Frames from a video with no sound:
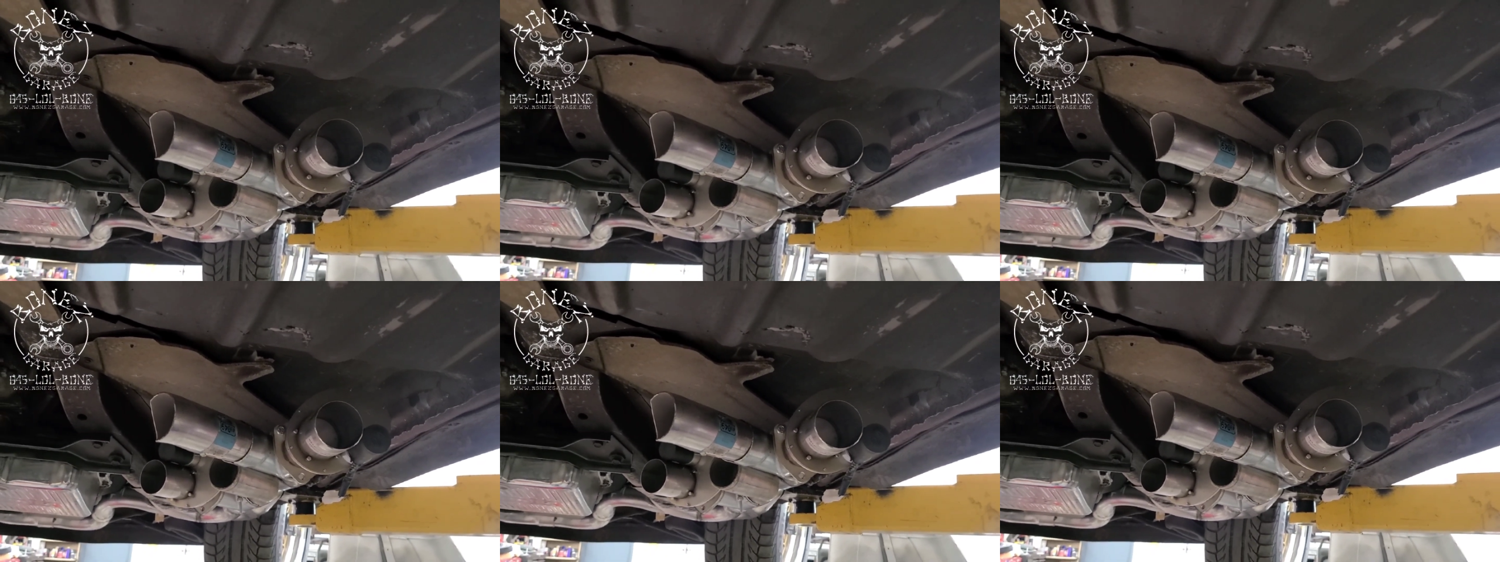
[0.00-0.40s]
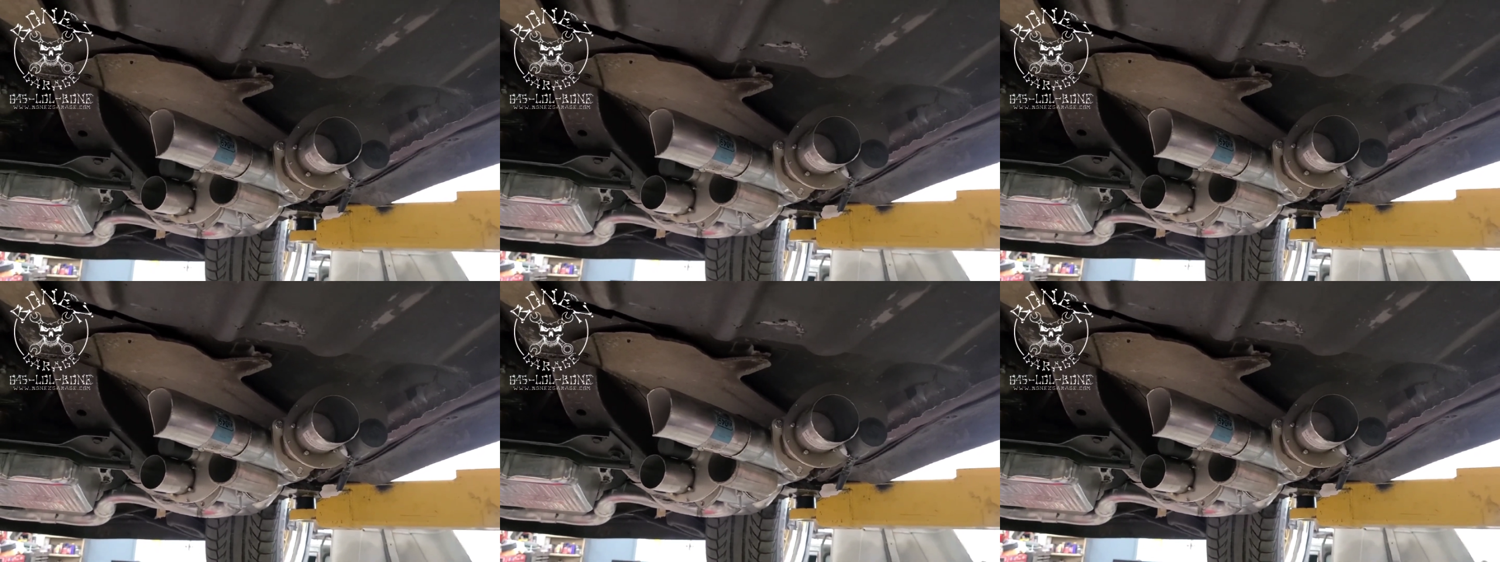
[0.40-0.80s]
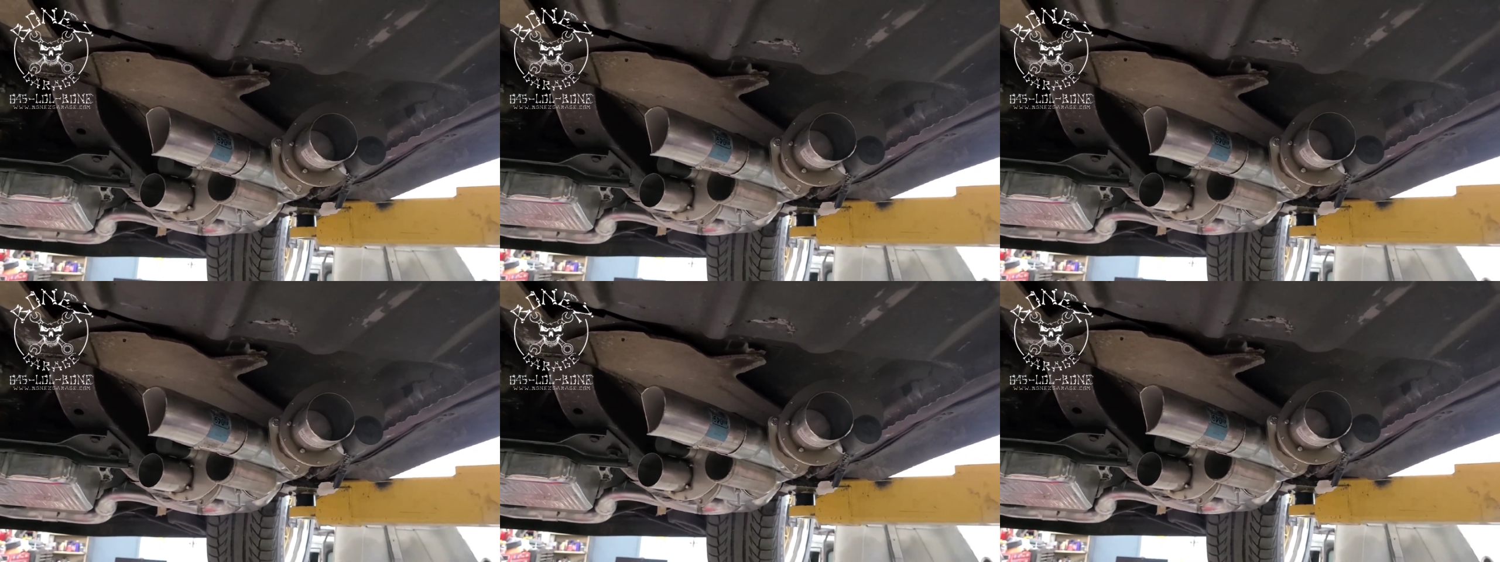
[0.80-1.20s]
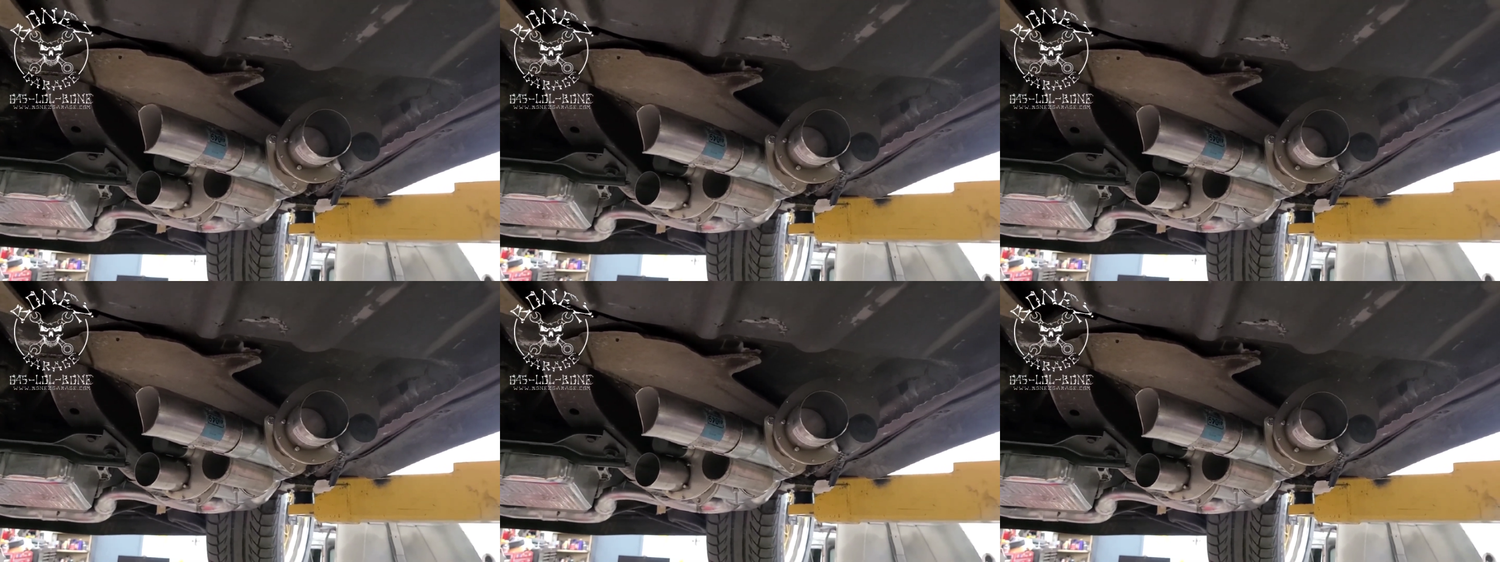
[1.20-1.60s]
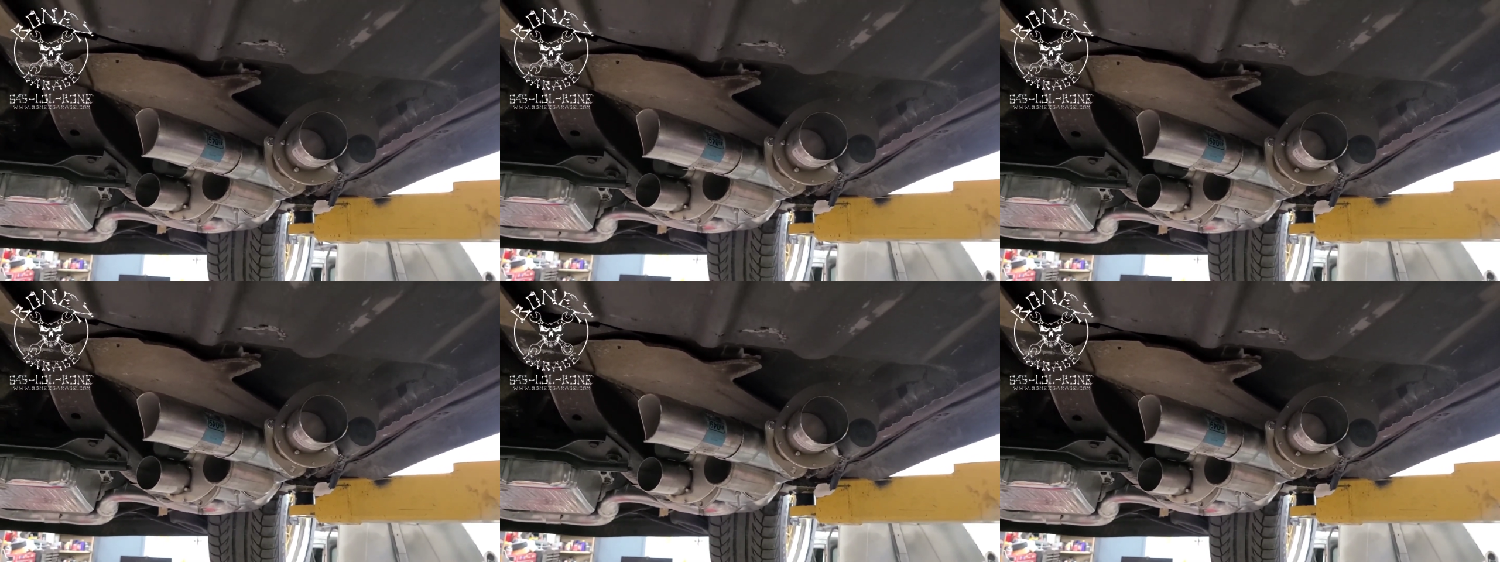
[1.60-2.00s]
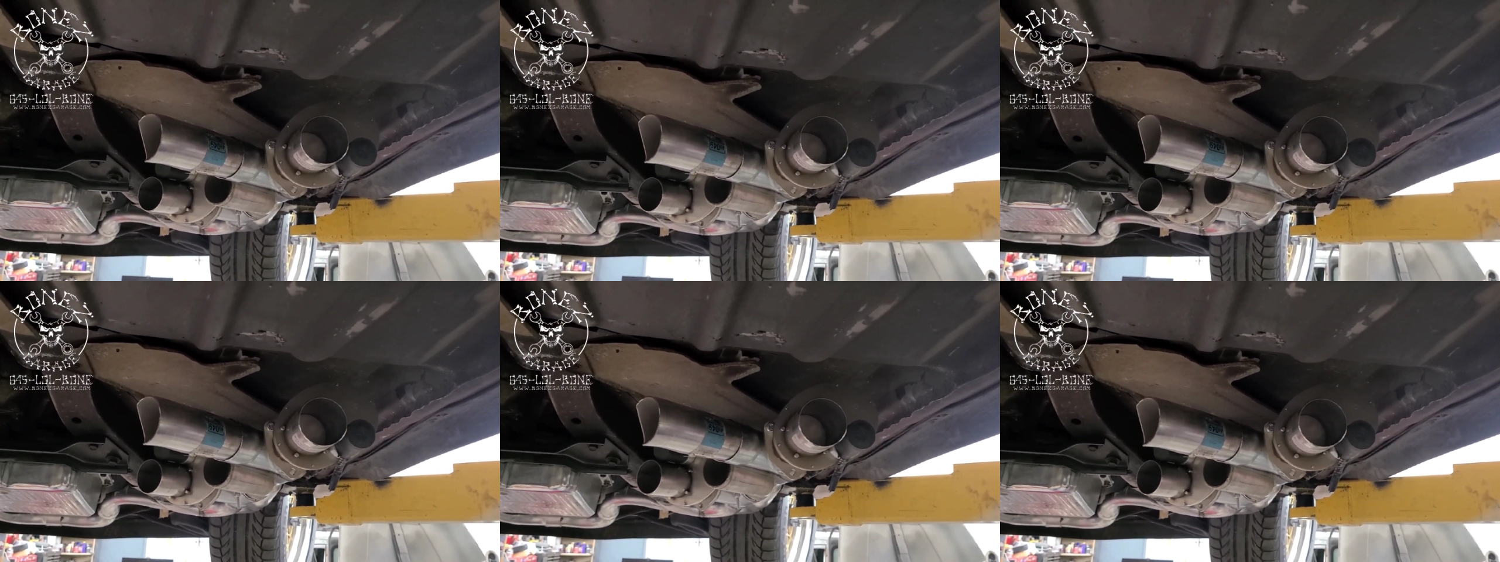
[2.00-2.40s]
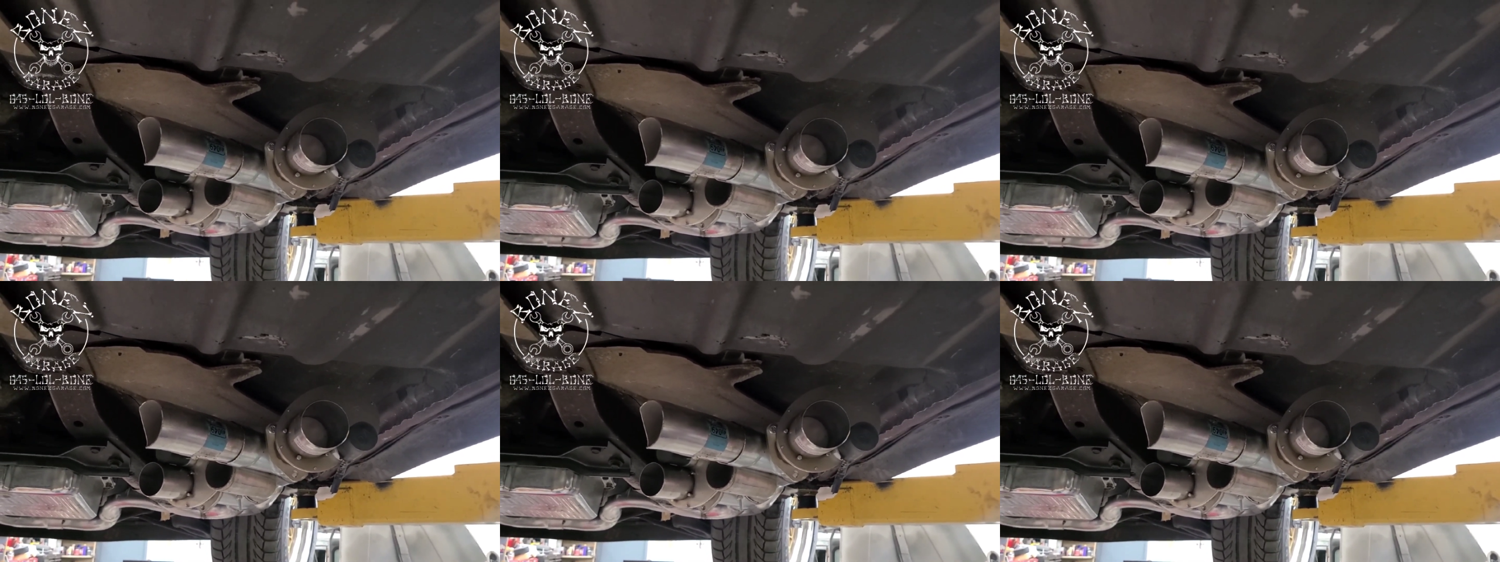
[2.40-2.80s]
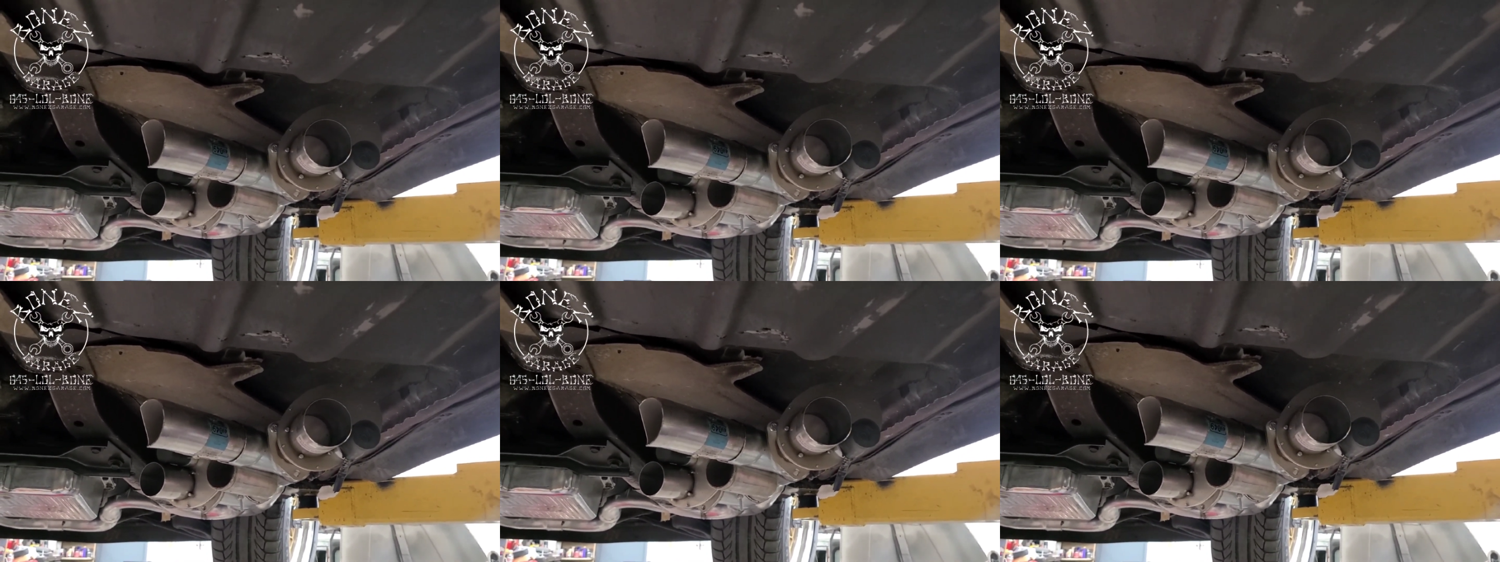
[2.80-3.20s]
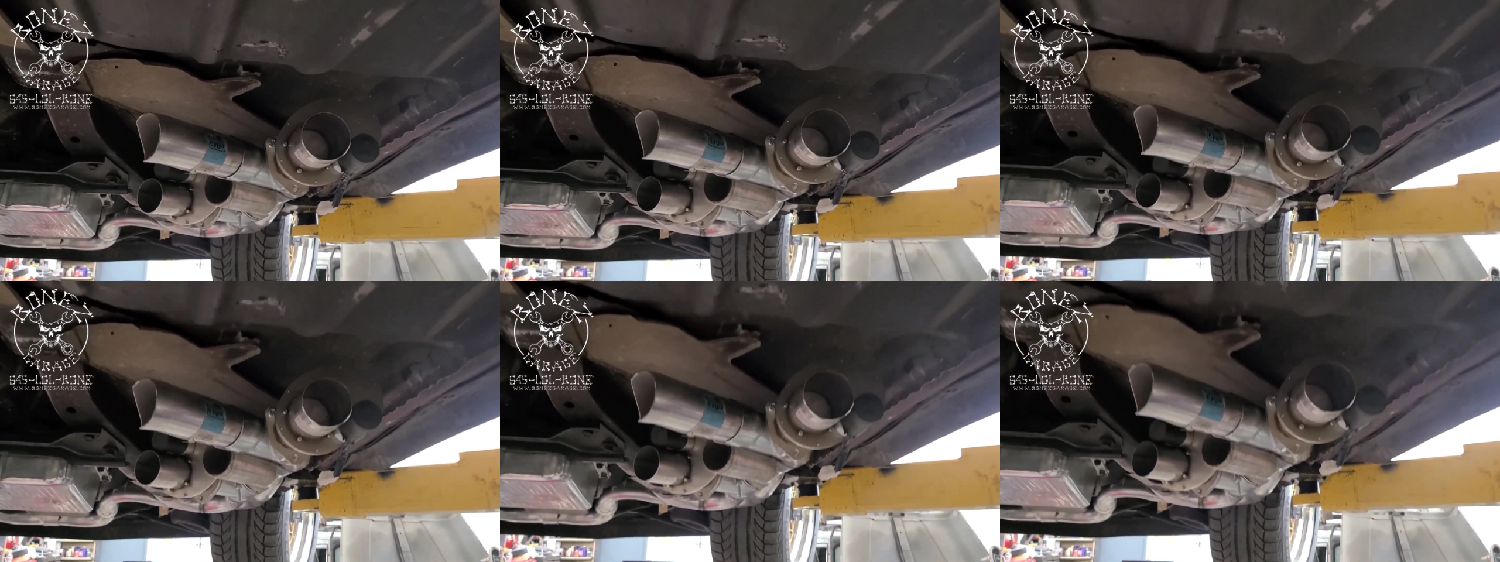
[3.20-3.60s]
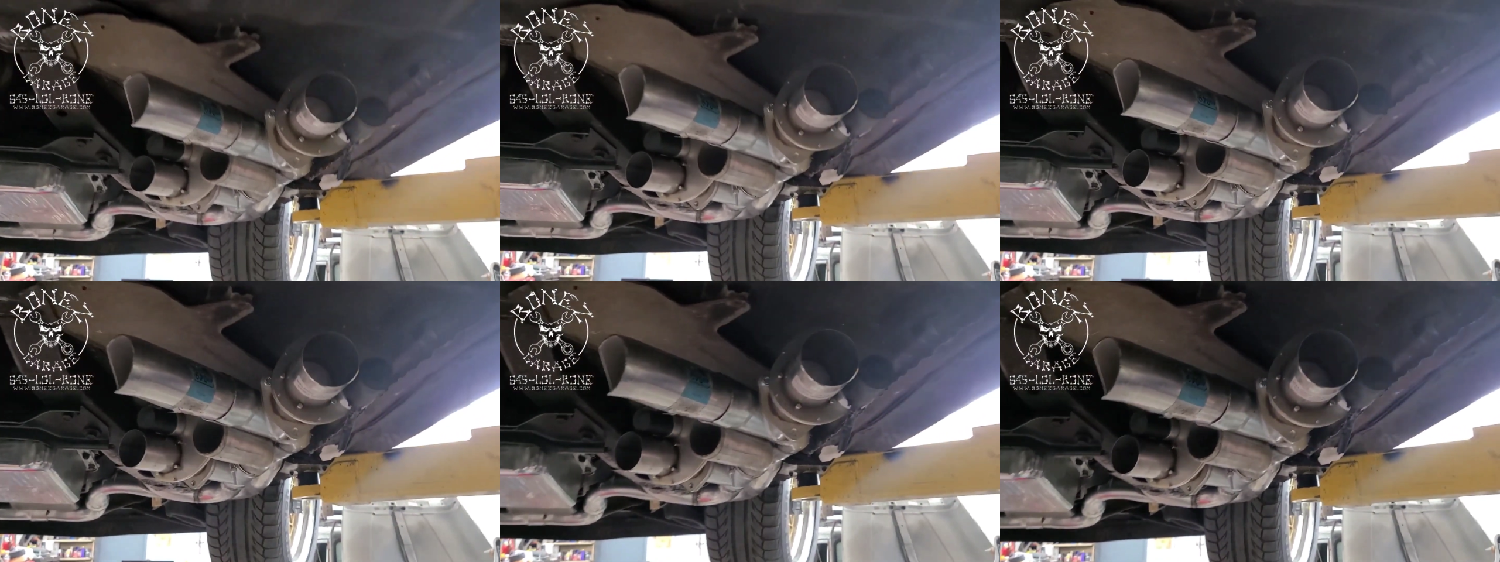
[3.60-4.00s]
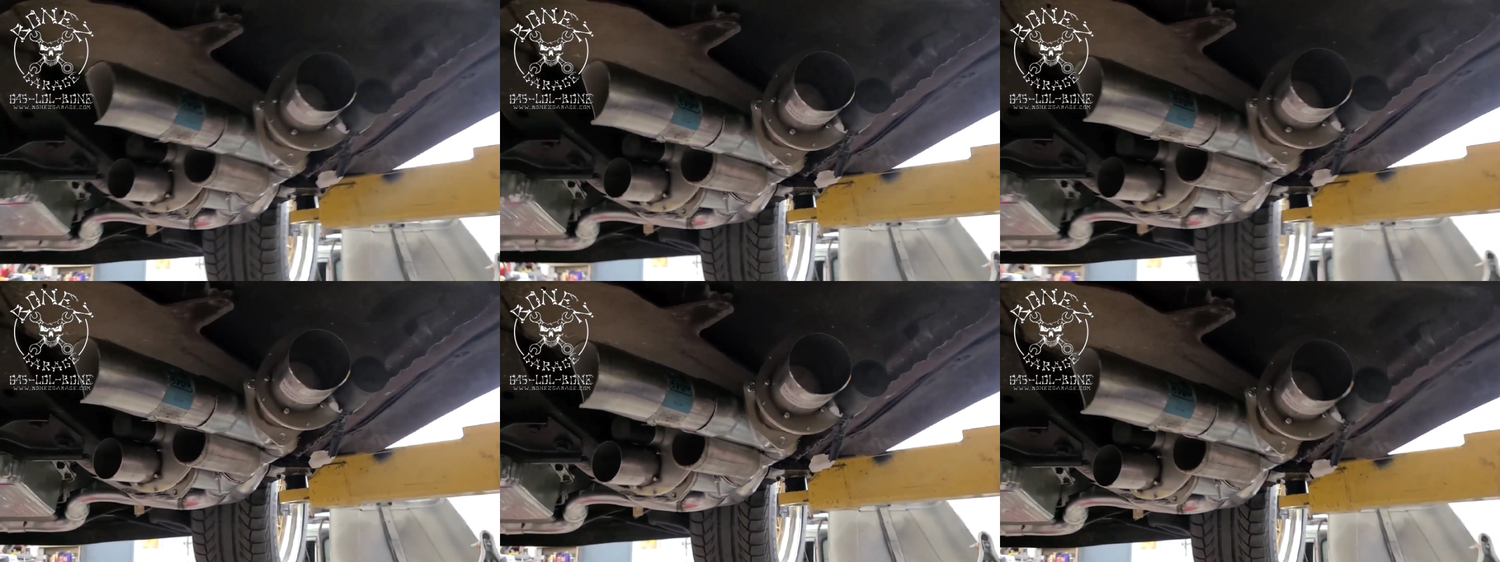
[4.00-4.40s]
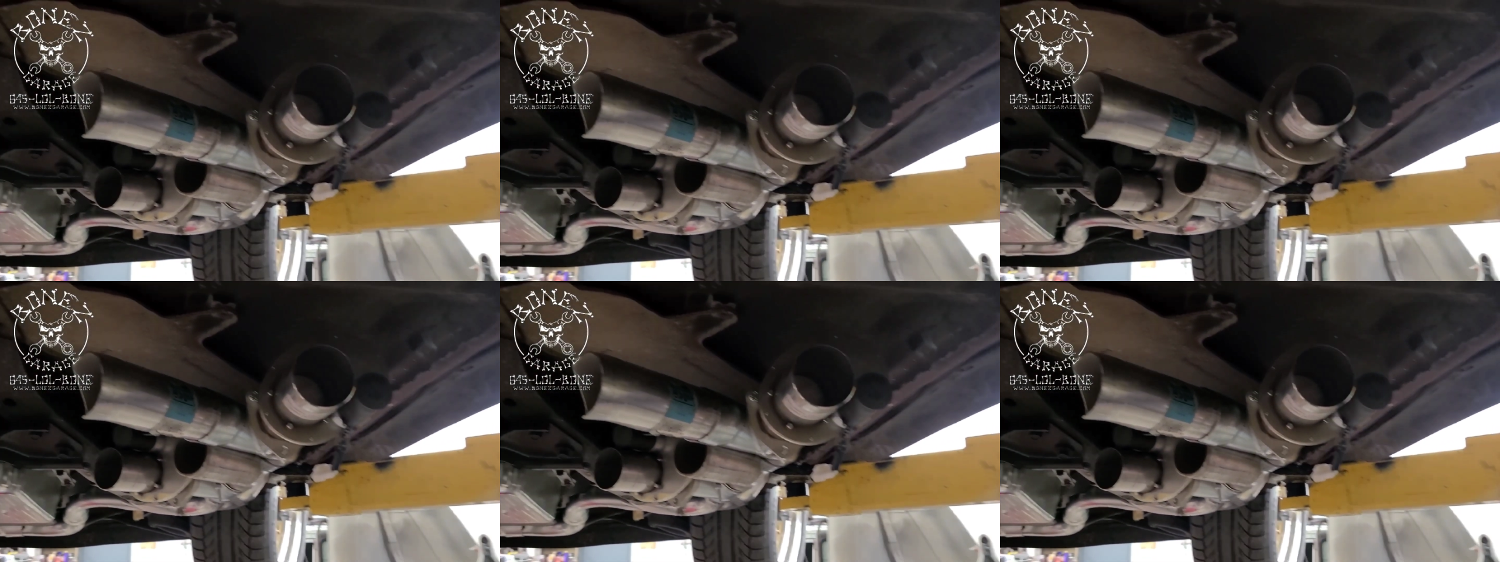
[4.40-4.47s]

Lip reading: No face is visible, so there are no lips to read.